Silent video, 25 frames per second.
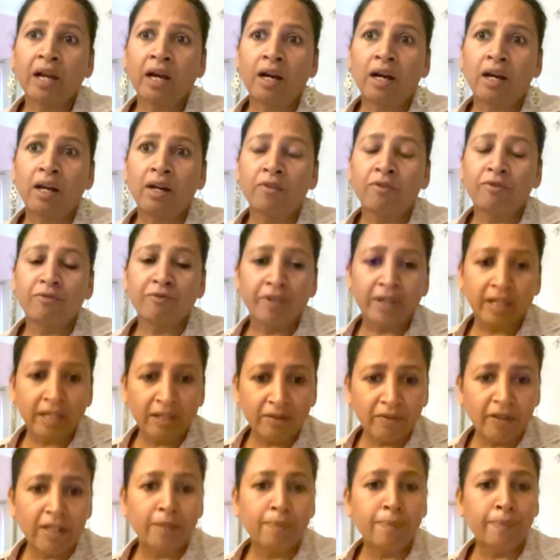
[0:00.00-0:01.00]
are
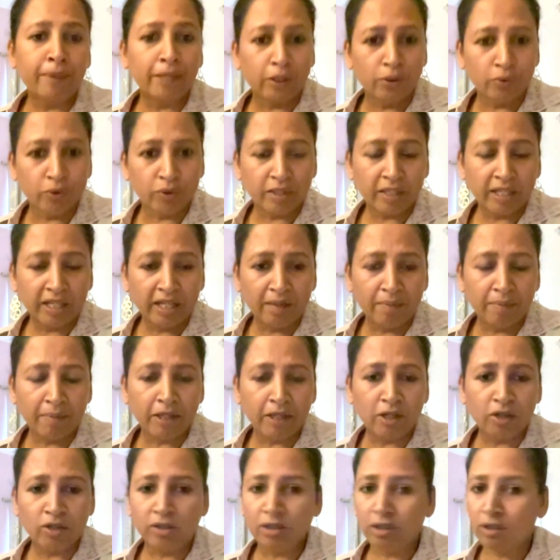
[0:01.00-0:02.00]
very, very polluting
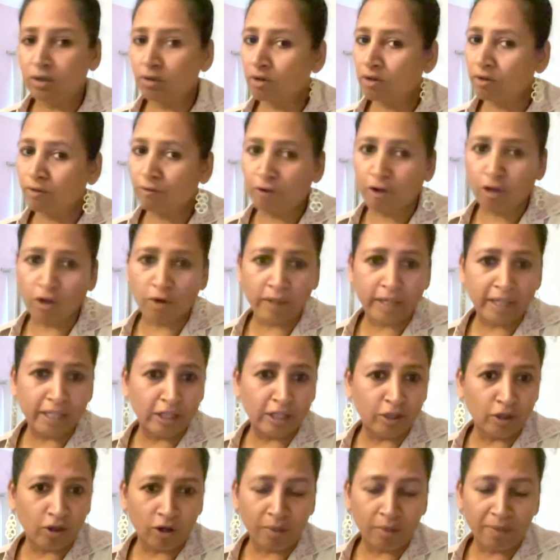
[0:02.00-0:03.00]
because they don't follow
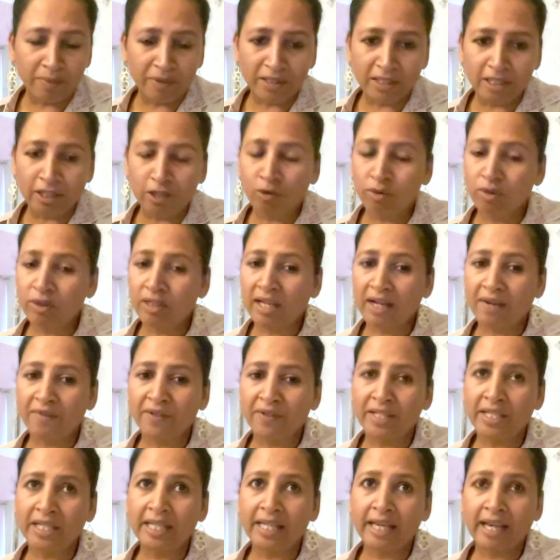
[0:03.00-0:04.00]
any norms. They don't
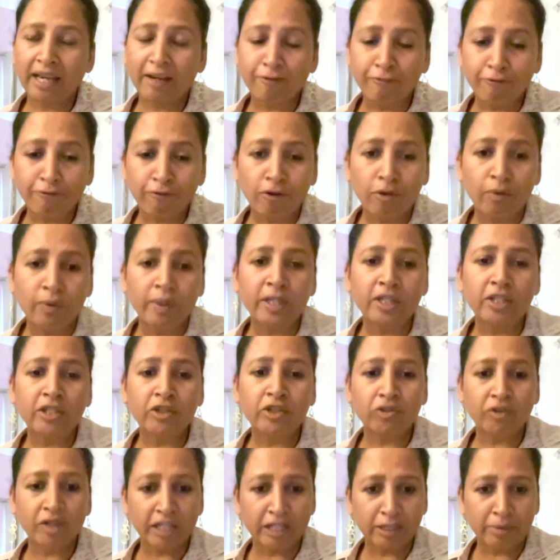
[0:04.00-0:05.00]
have an
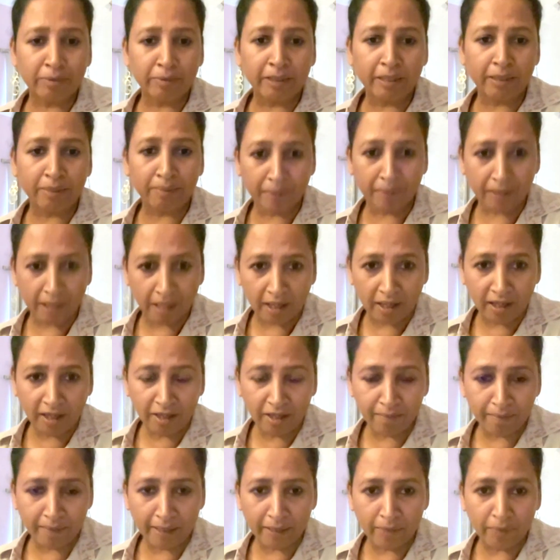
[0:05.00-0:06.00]
effluent treatment
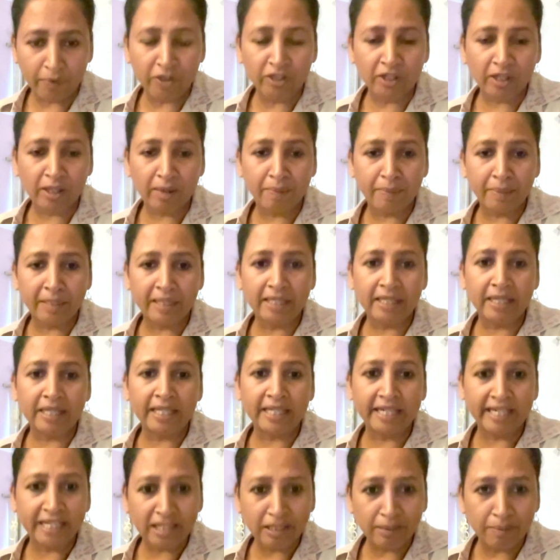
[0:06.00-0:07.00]
plant, by which I mean
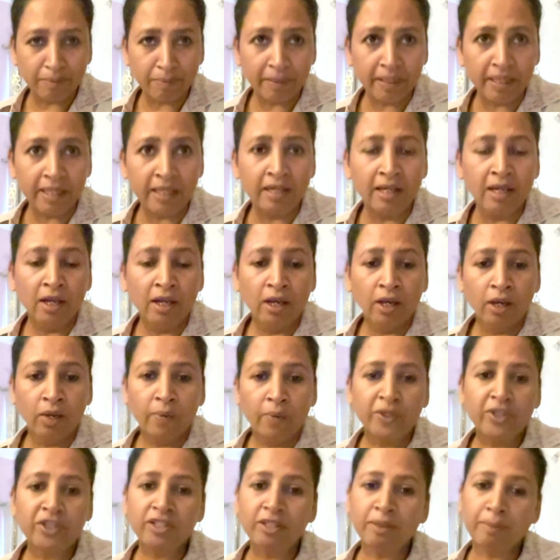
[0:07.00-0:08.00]
an ETP,
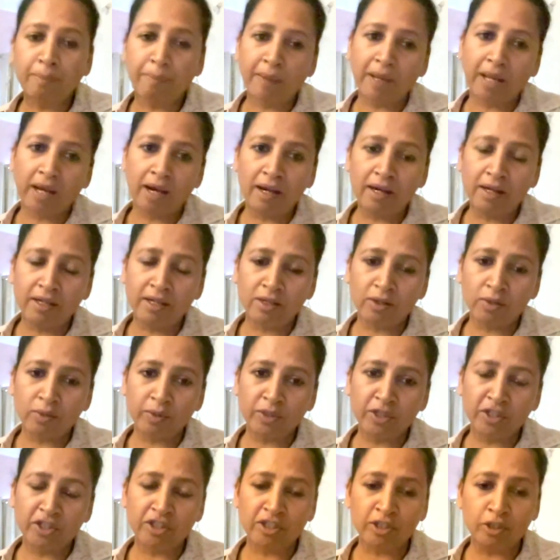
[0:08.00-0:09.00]
which is a plant
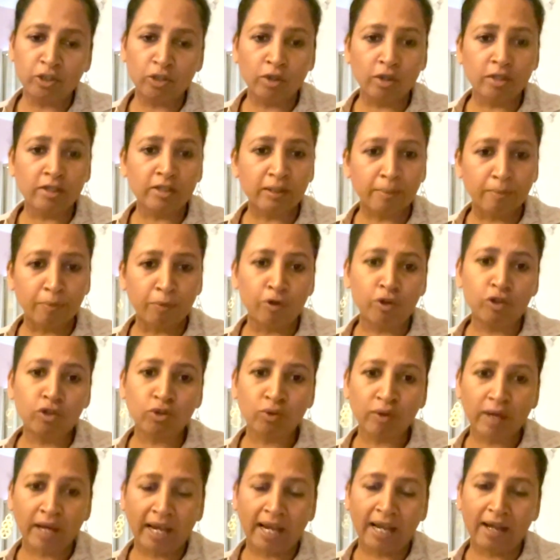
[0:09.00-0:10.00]
which is you're
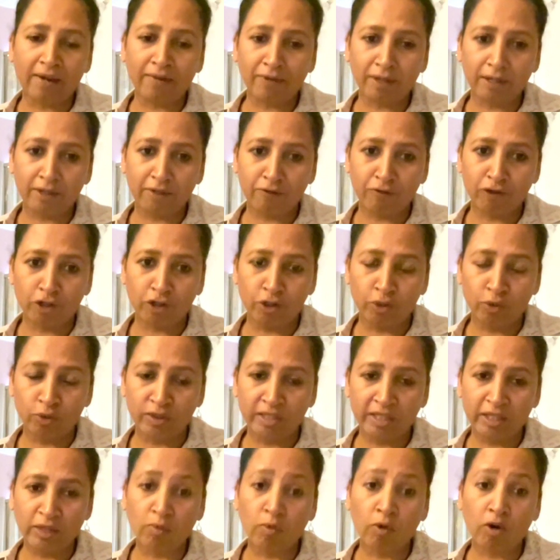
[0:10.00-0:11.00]
supposed to have if you're
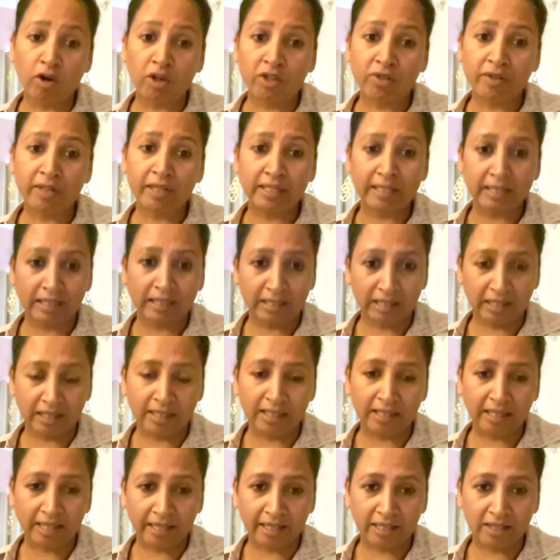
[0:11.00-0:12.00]
using water and
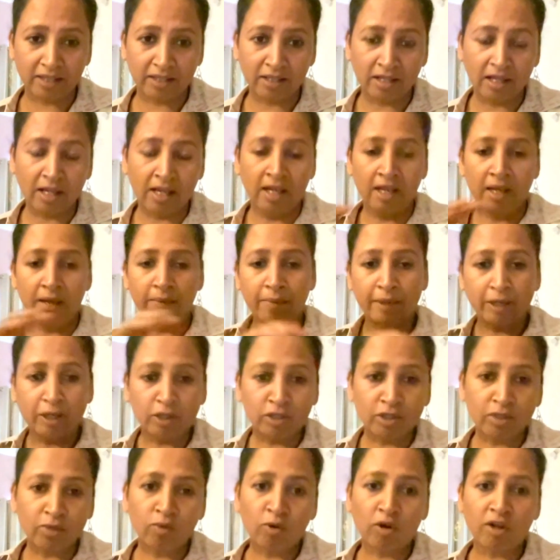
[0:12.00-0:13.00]
synthetic dyes,
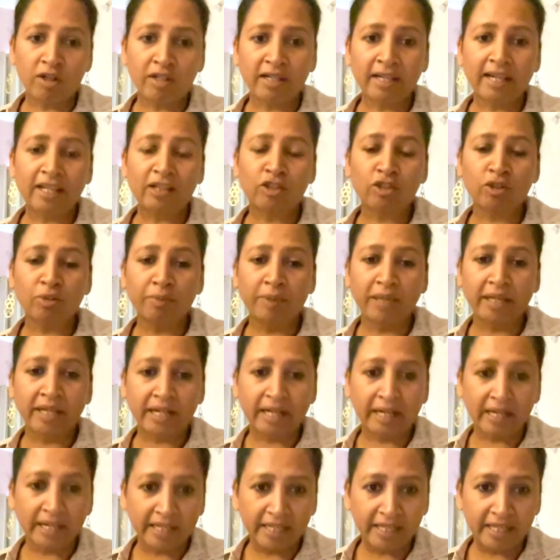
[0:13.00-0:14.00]
because the water has to
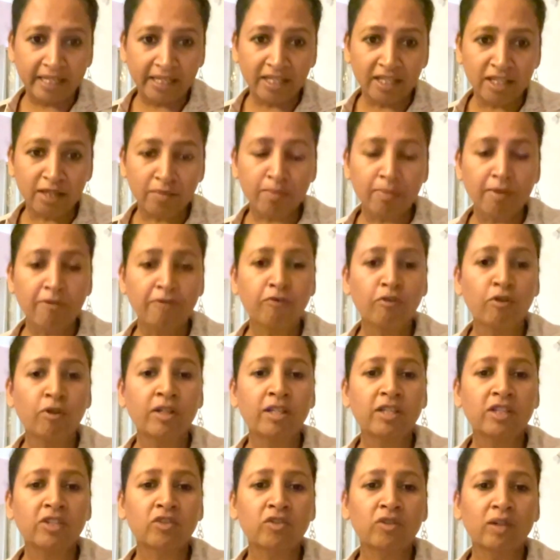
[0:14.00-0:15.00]
be cleaned
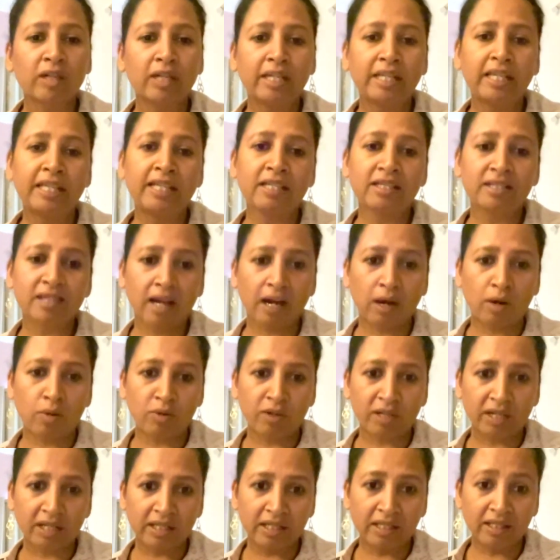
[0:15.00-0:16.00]
before it is released
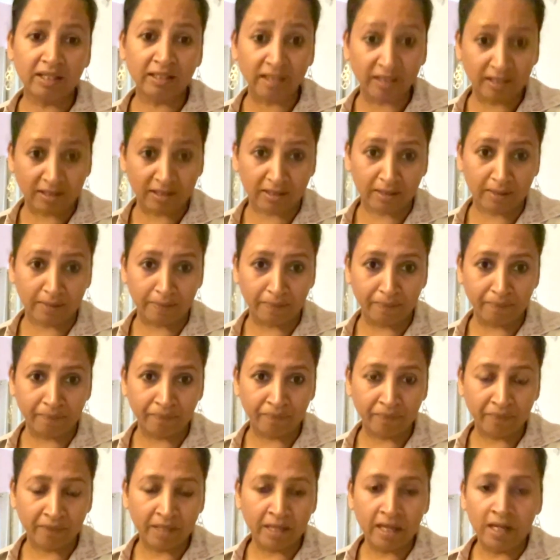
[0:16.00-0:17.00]
out in the system.
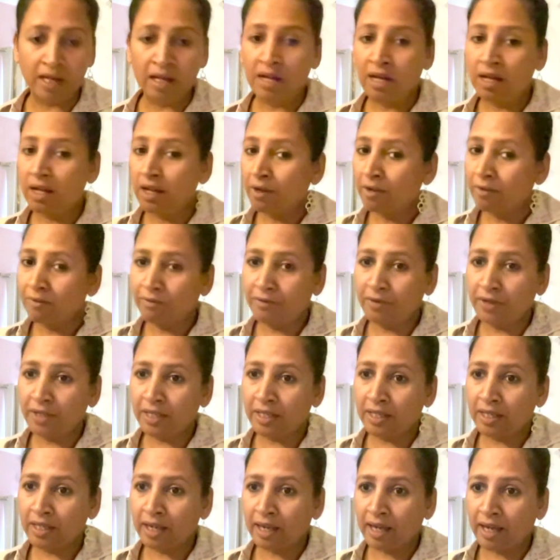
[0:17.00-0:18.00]

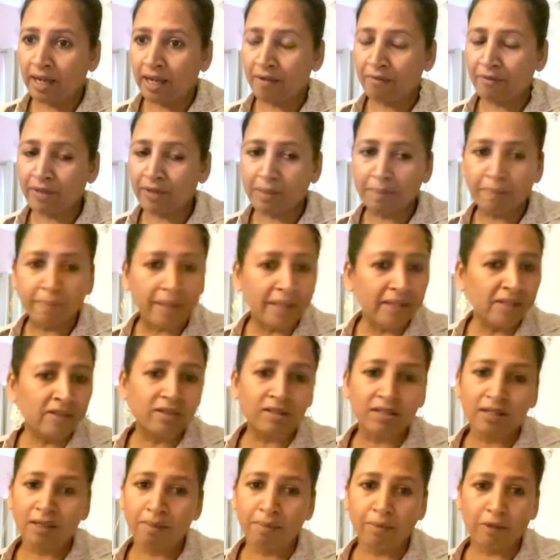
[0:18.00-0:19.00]
We have
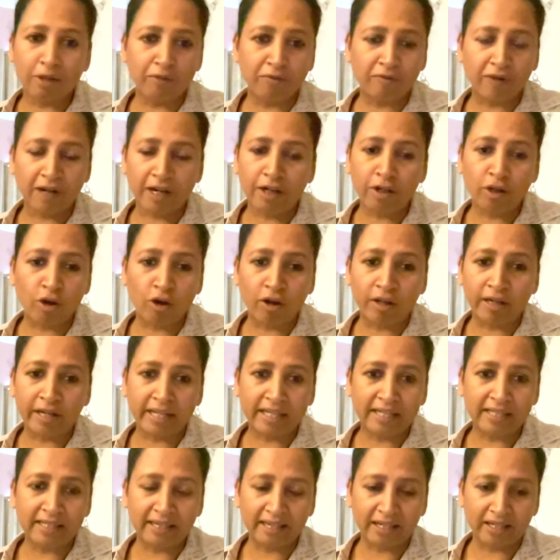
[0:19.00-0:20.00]
immense number of
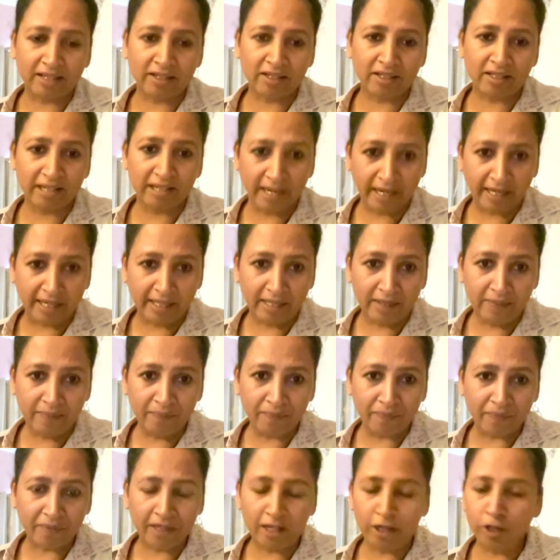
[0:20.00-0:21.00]
unorganized sector dying.
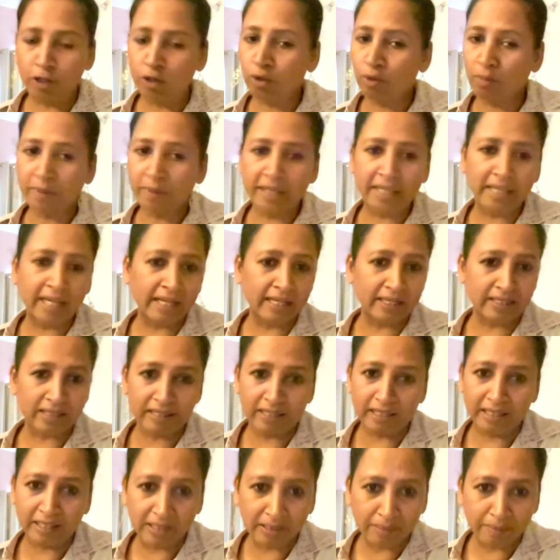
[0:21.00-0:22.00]
Nobody has
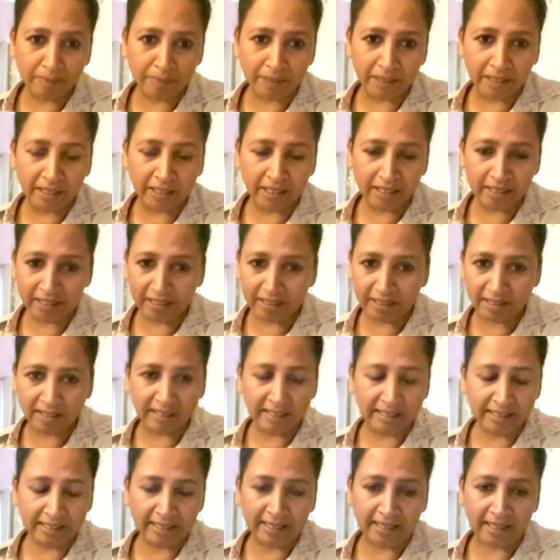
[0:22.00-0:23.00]
an ATP in
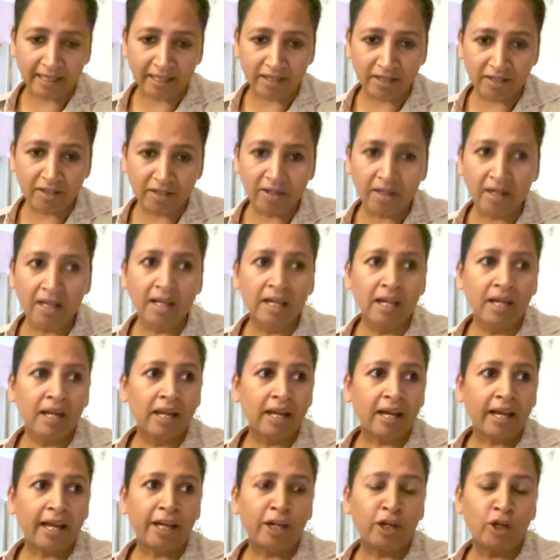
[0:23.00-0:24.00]
this sector,
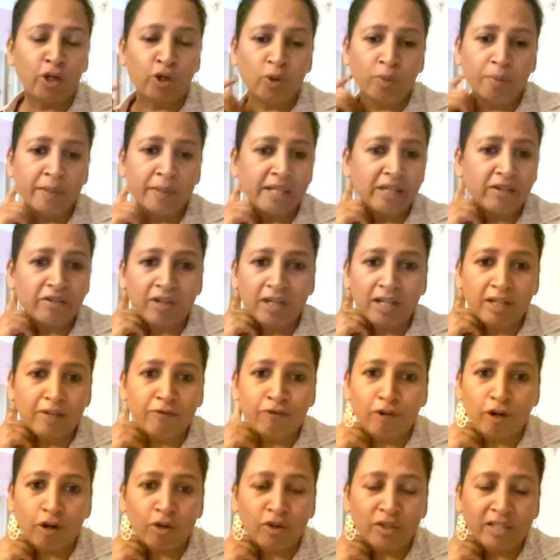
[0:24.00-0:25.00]
and nobody really
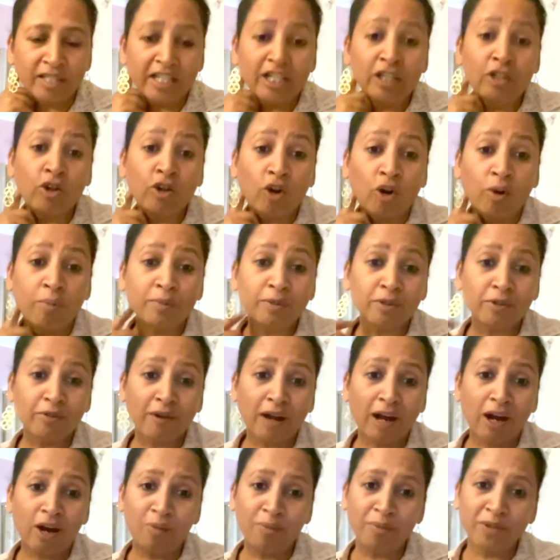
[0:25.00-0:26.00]
follows any norms
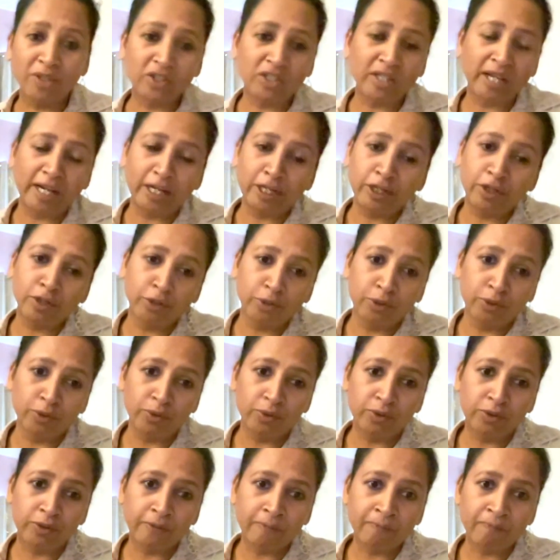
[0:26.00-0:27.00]
of how much dye to
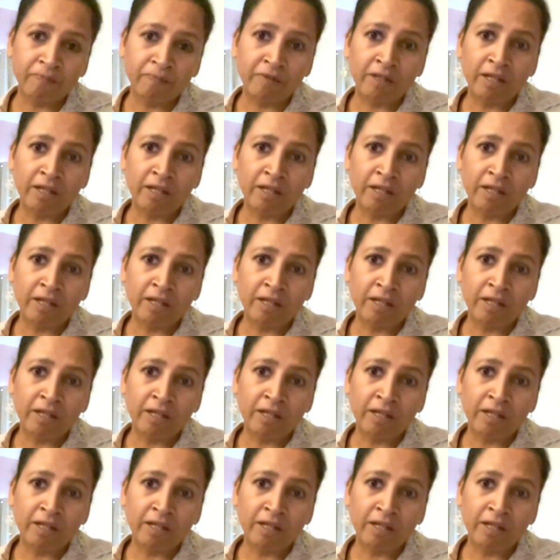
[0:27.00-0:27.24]
use.